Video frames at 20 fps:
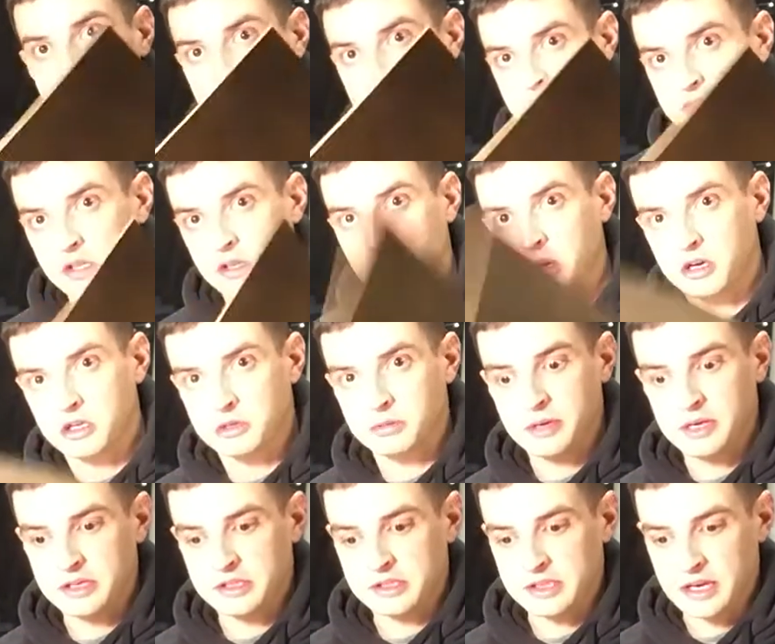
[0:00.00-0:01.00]
Here's the large
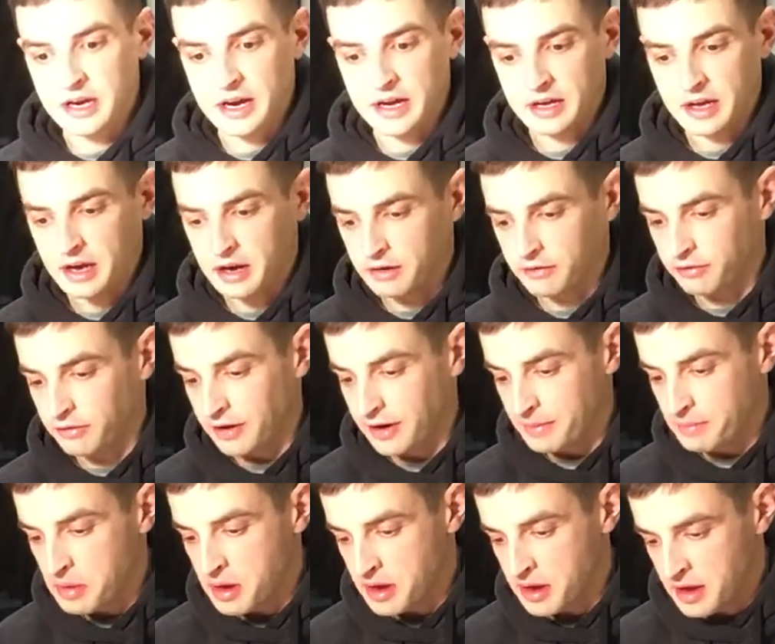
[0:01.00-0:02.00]
piece that I cut it
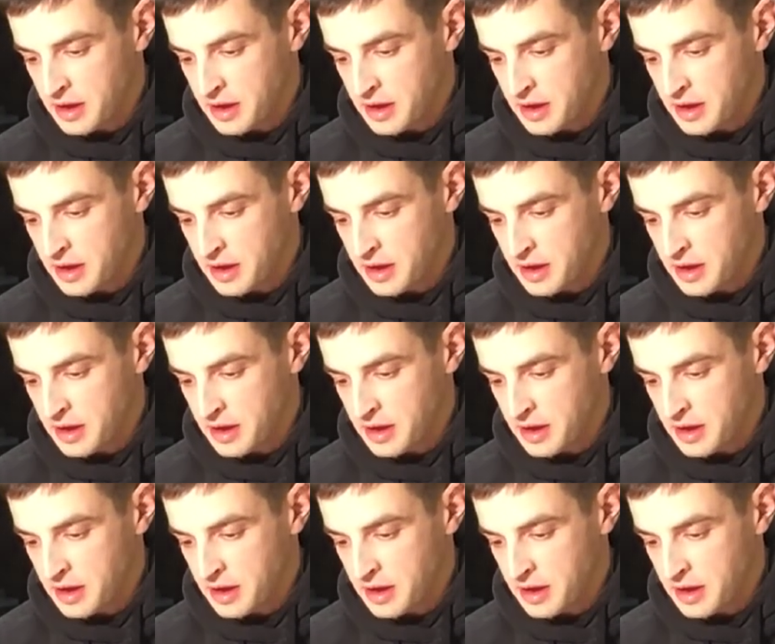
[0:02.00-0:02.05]
from.